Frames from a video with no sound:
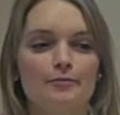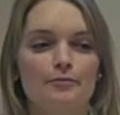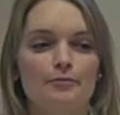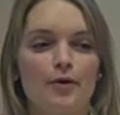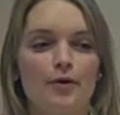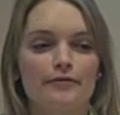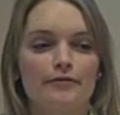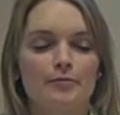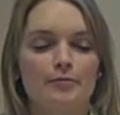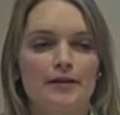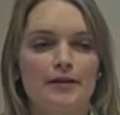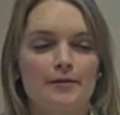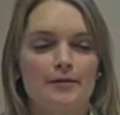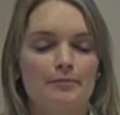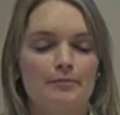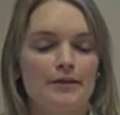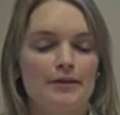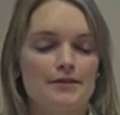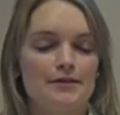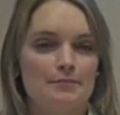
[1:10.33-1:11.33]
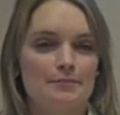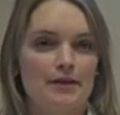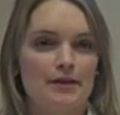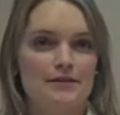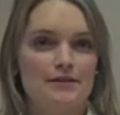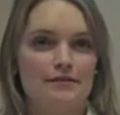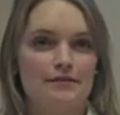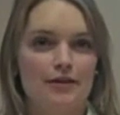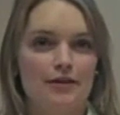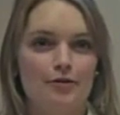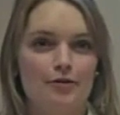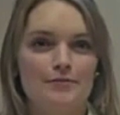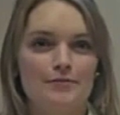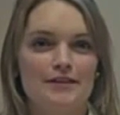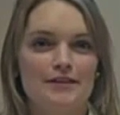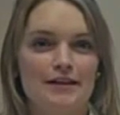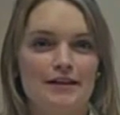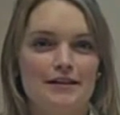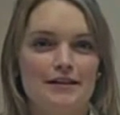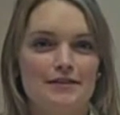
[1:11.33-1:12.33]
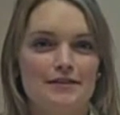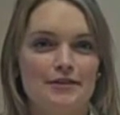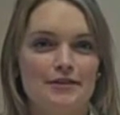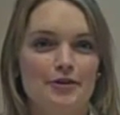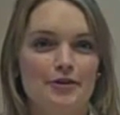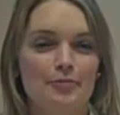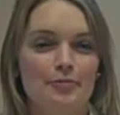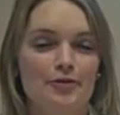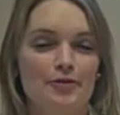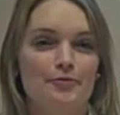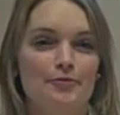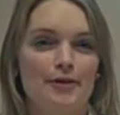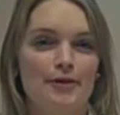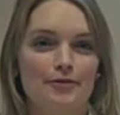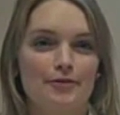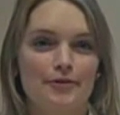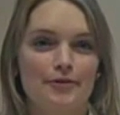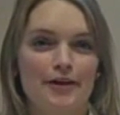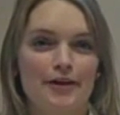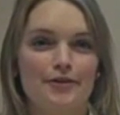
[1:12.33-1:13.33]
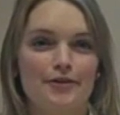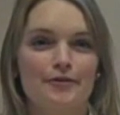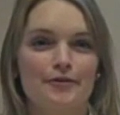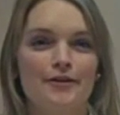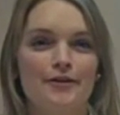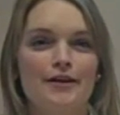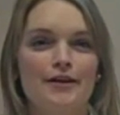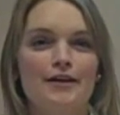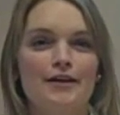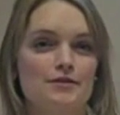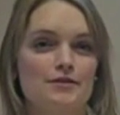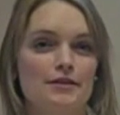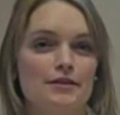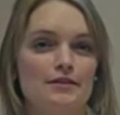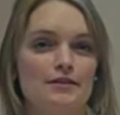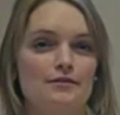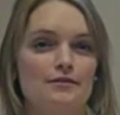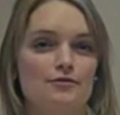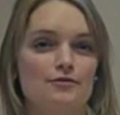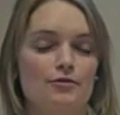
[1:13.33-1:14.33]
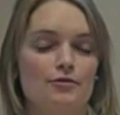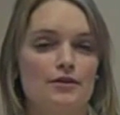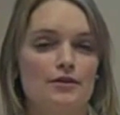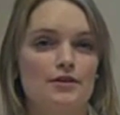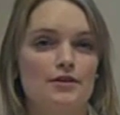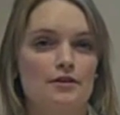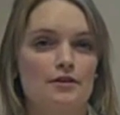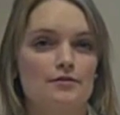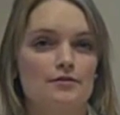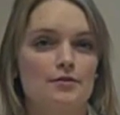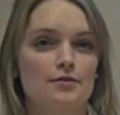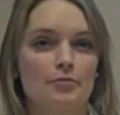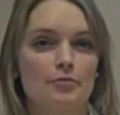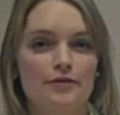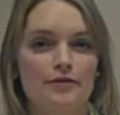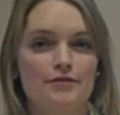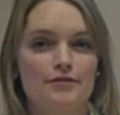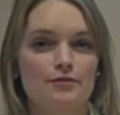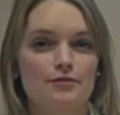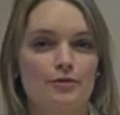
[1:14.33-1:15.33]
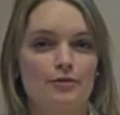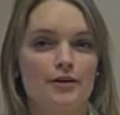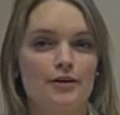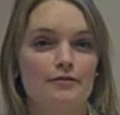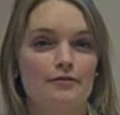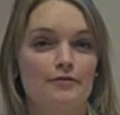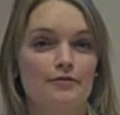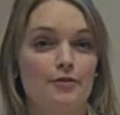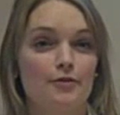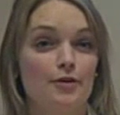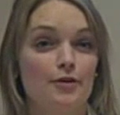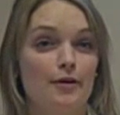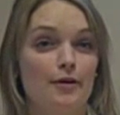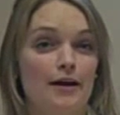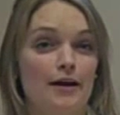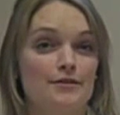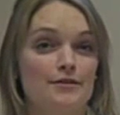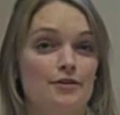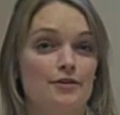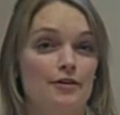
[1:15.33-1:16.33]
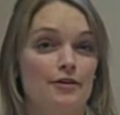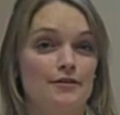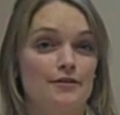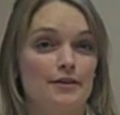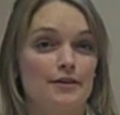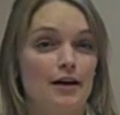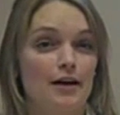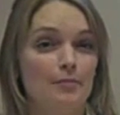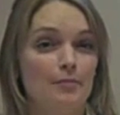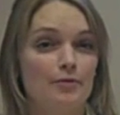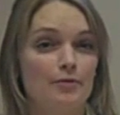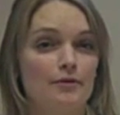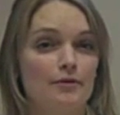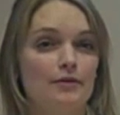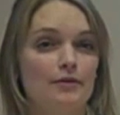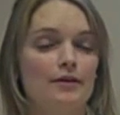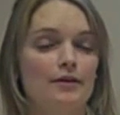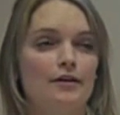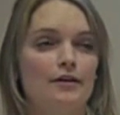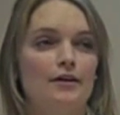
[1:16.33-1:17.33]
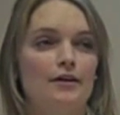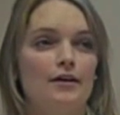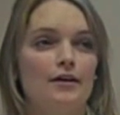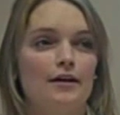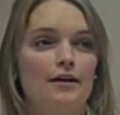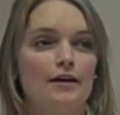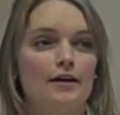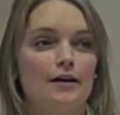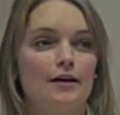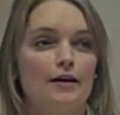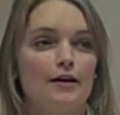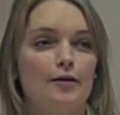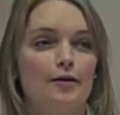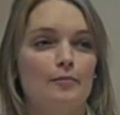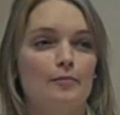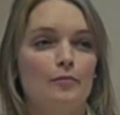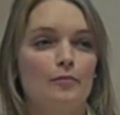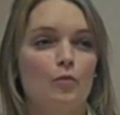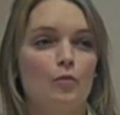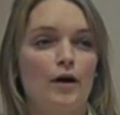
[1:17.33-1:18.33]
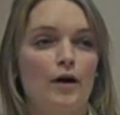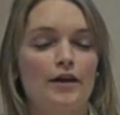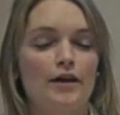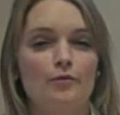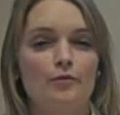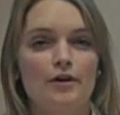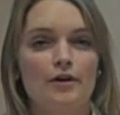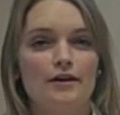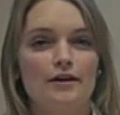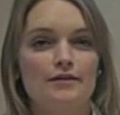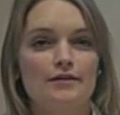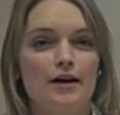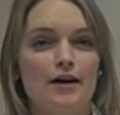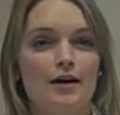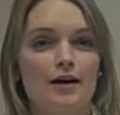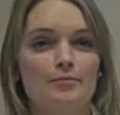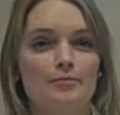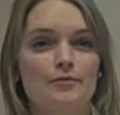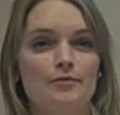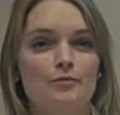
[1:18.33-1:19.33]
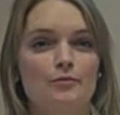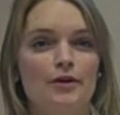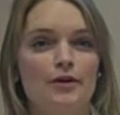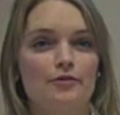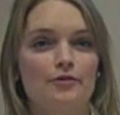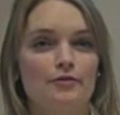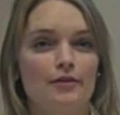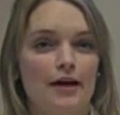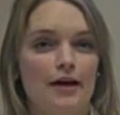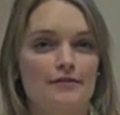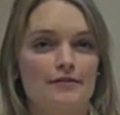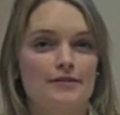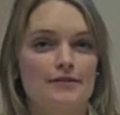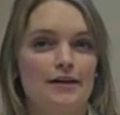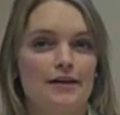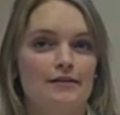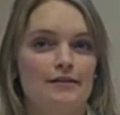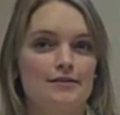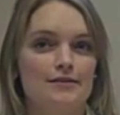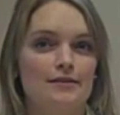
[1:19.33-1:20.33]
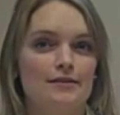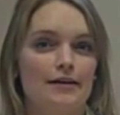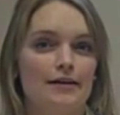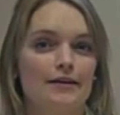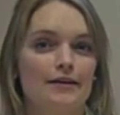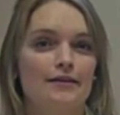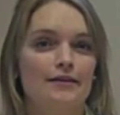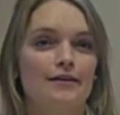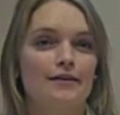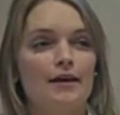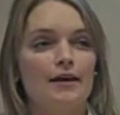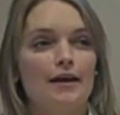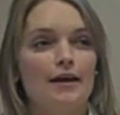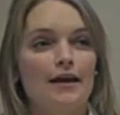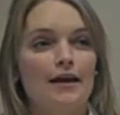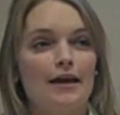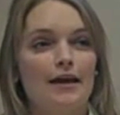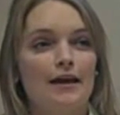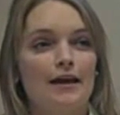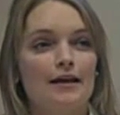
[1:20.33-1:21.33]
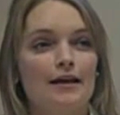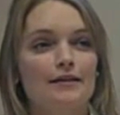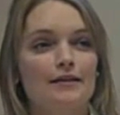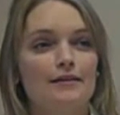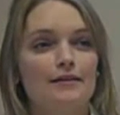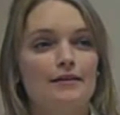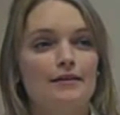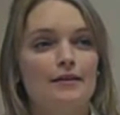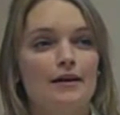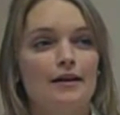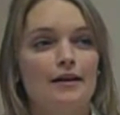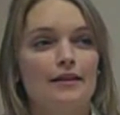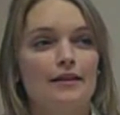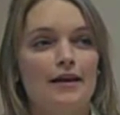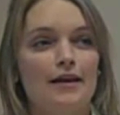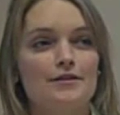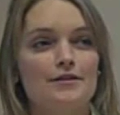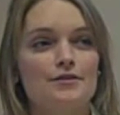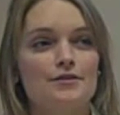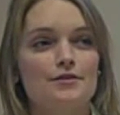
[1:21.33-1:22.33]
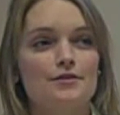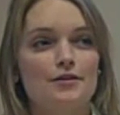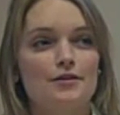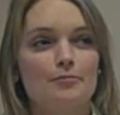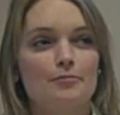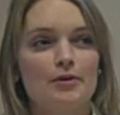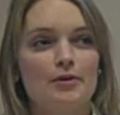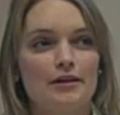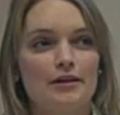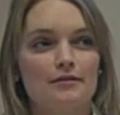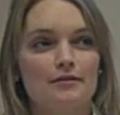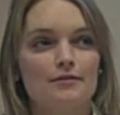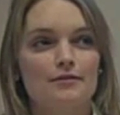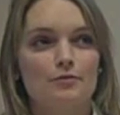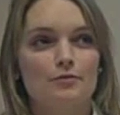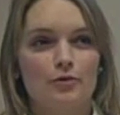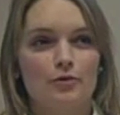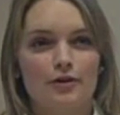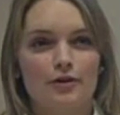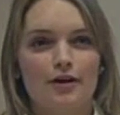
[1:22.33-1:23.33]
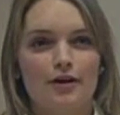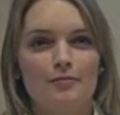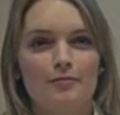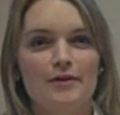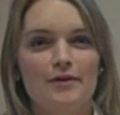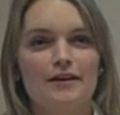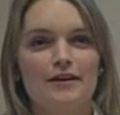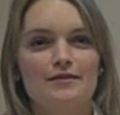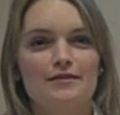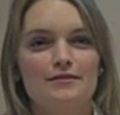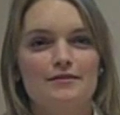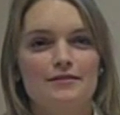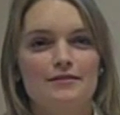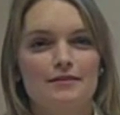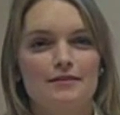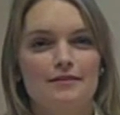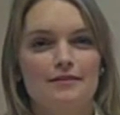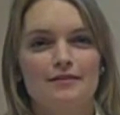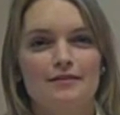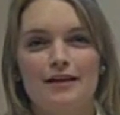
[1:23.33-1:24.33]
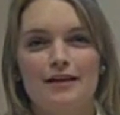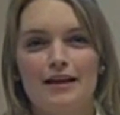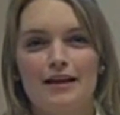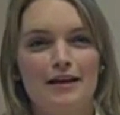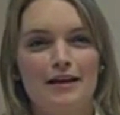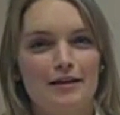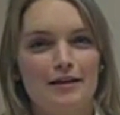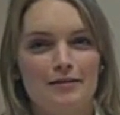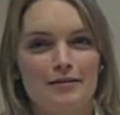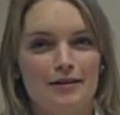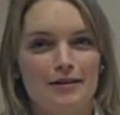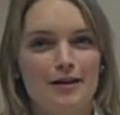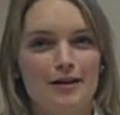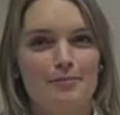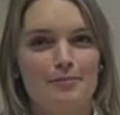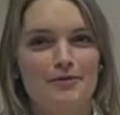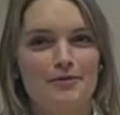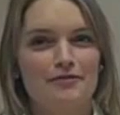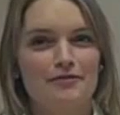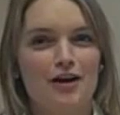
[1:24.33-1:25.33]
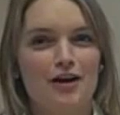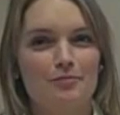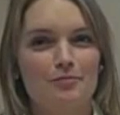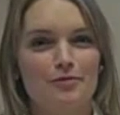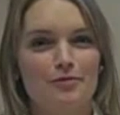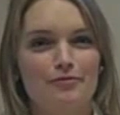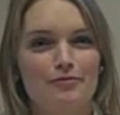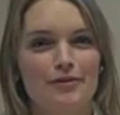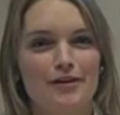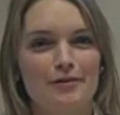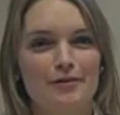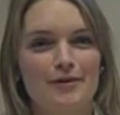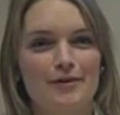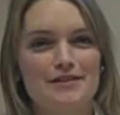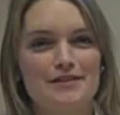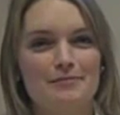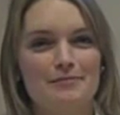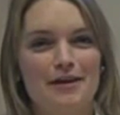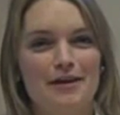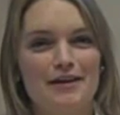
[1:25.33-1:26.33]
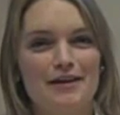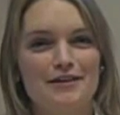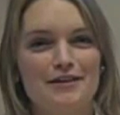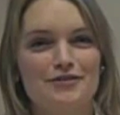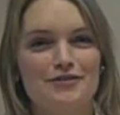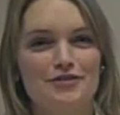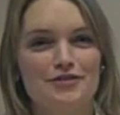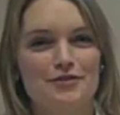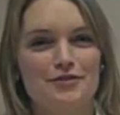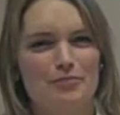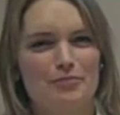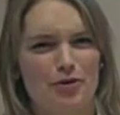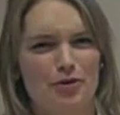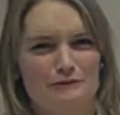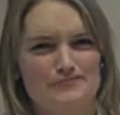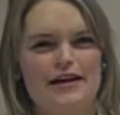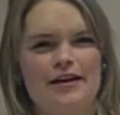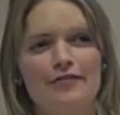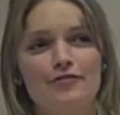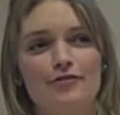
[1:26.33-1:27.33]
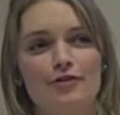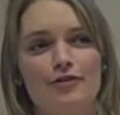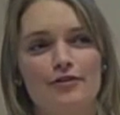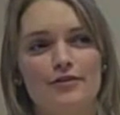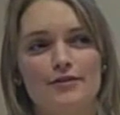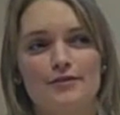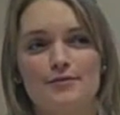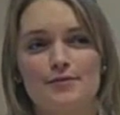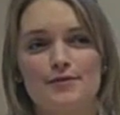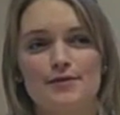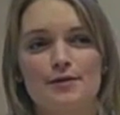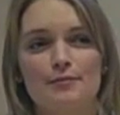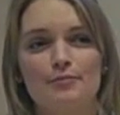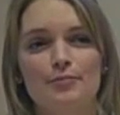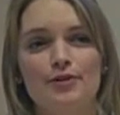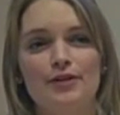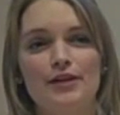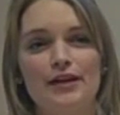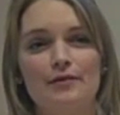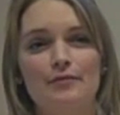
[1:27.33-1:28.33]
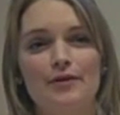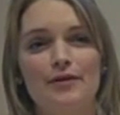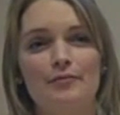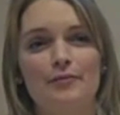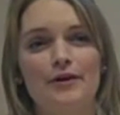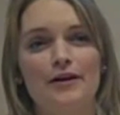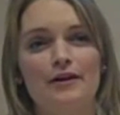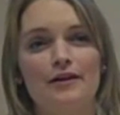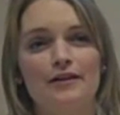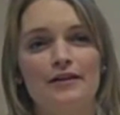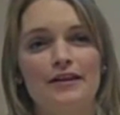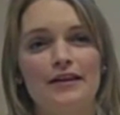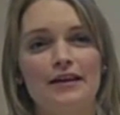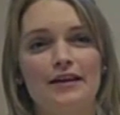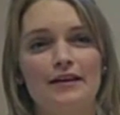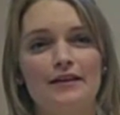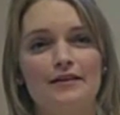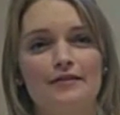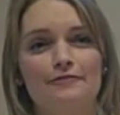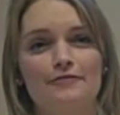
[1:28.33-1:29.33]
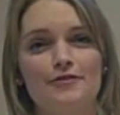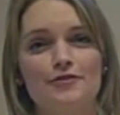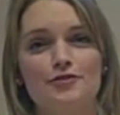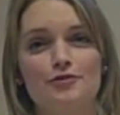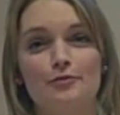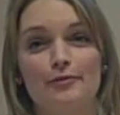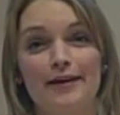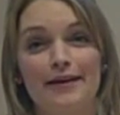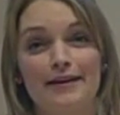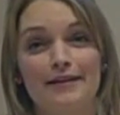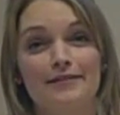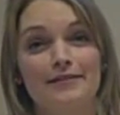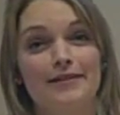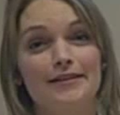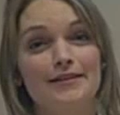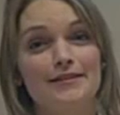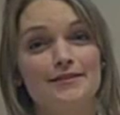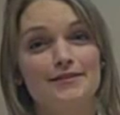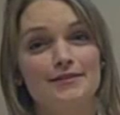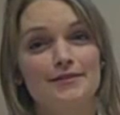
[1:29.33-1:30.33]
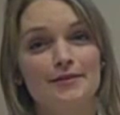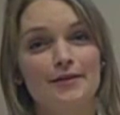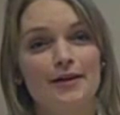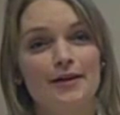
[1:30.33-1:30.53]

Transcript: probably the biggest piece of the home study is the Dear Birth Mother letter that sort of tells the brief story of who you guys are as a couple, why you want to adopt, what your lifestyle is like. And that took a bit to work on because any adoptive couple really wants to make it just perfect. After all this was complete, we went on the official waiting list.